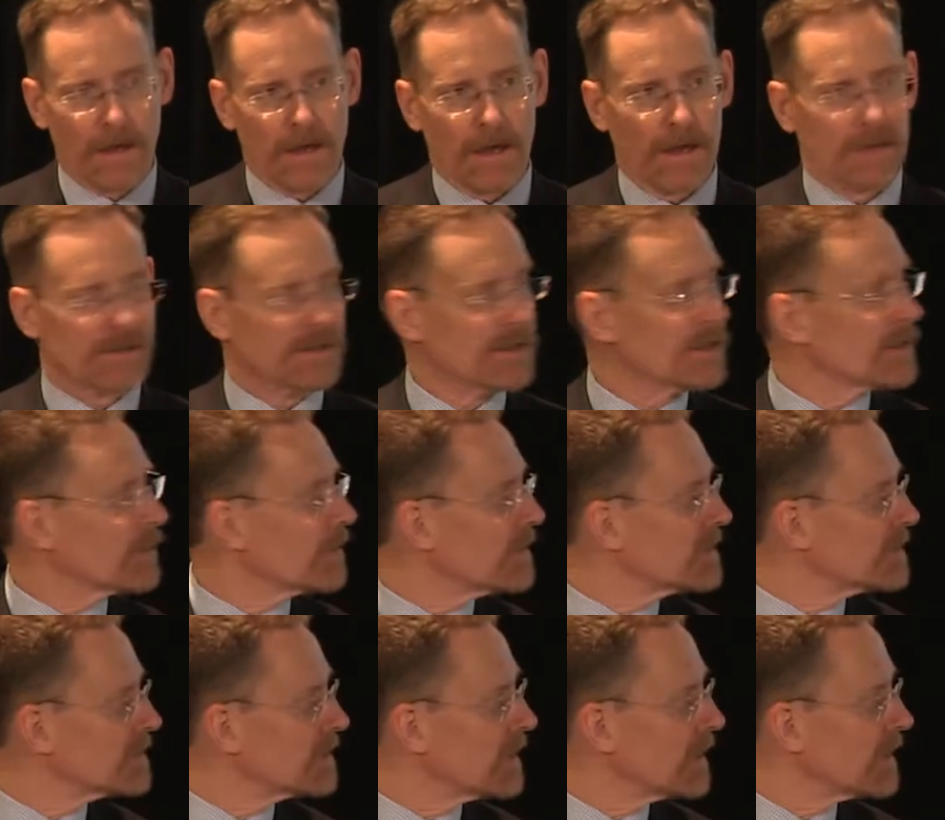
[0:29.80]
It's
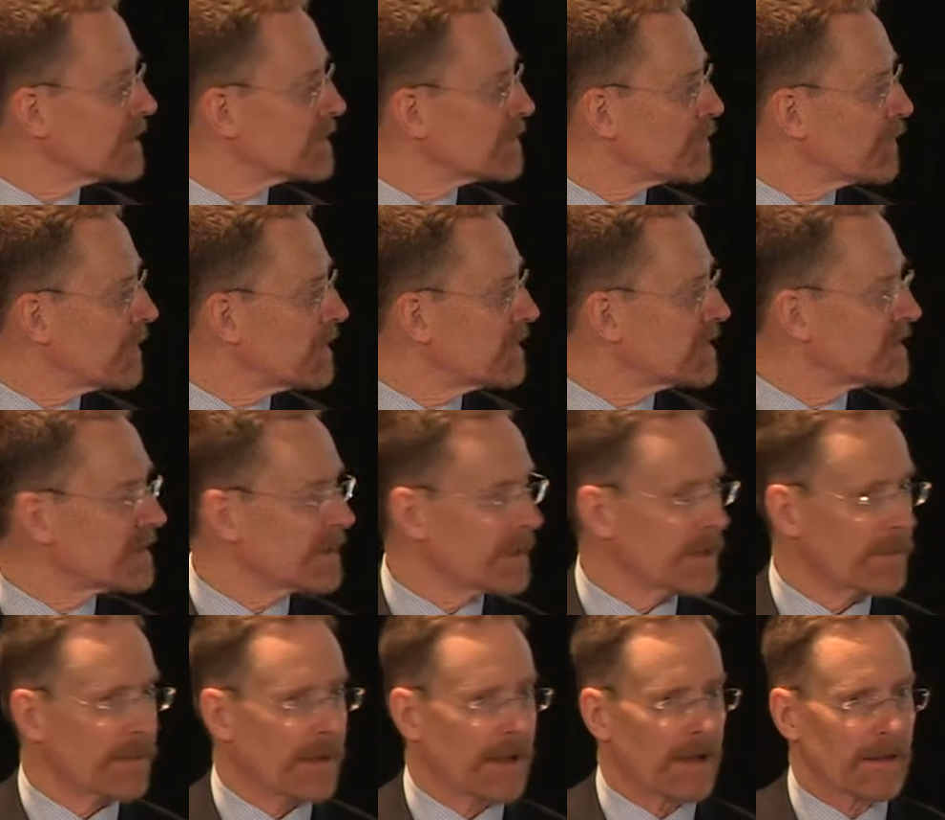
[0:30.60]
interesting, it's been
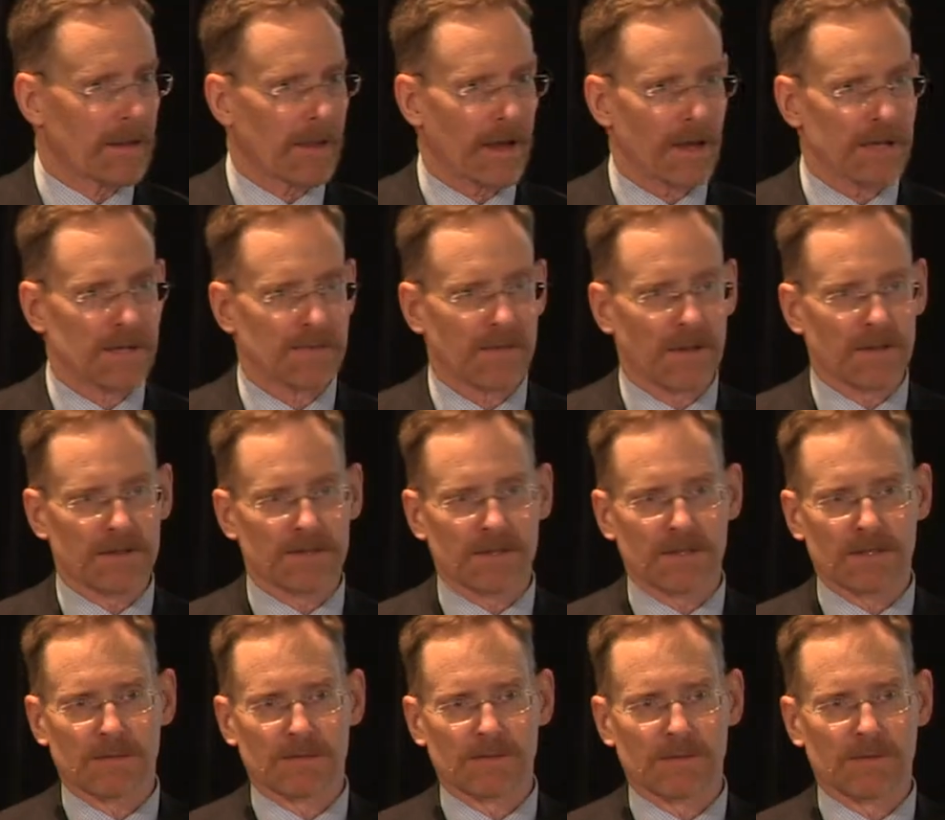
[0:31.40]
said about HVAC
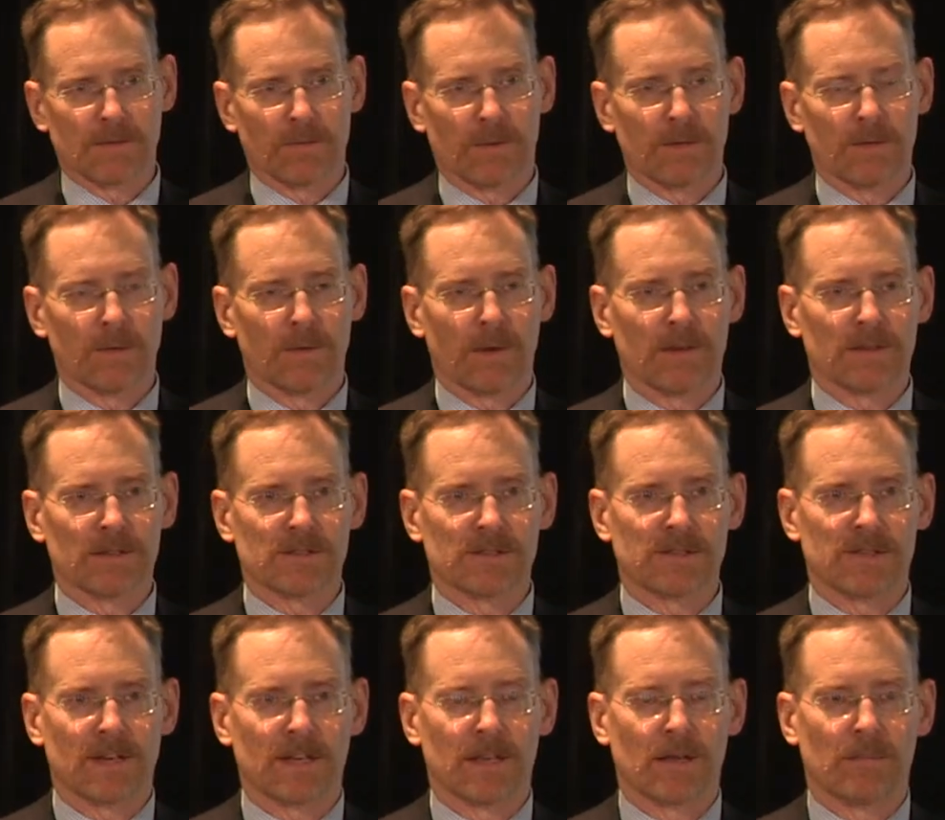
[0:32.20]
systems that when you
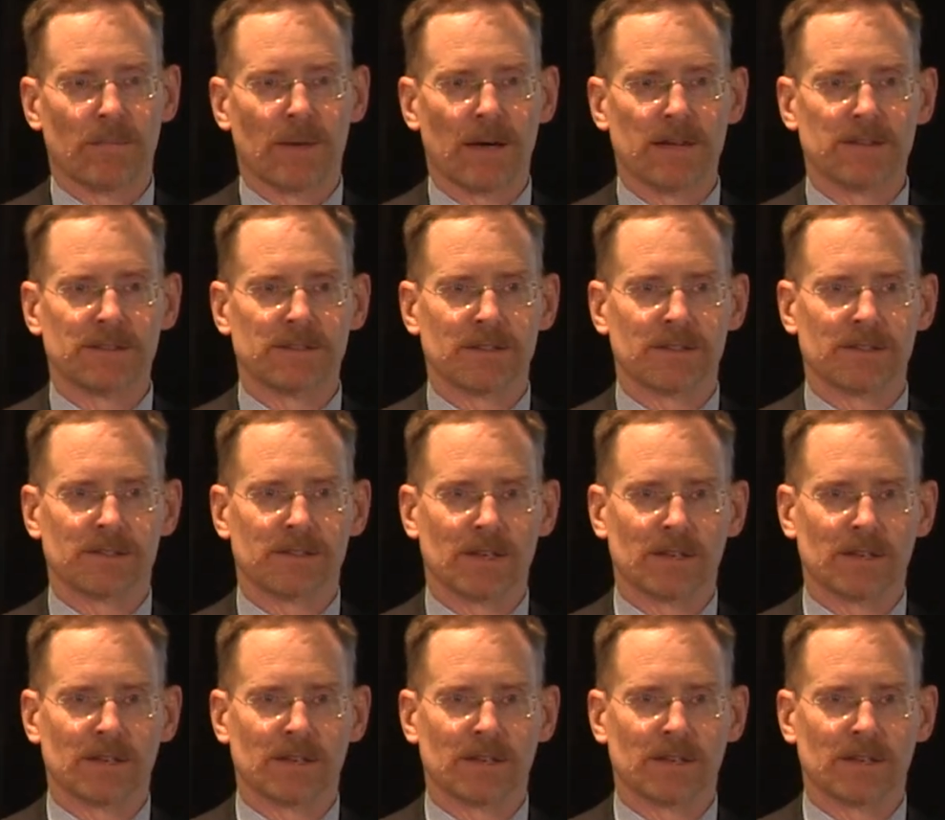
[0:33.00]
understand the basics,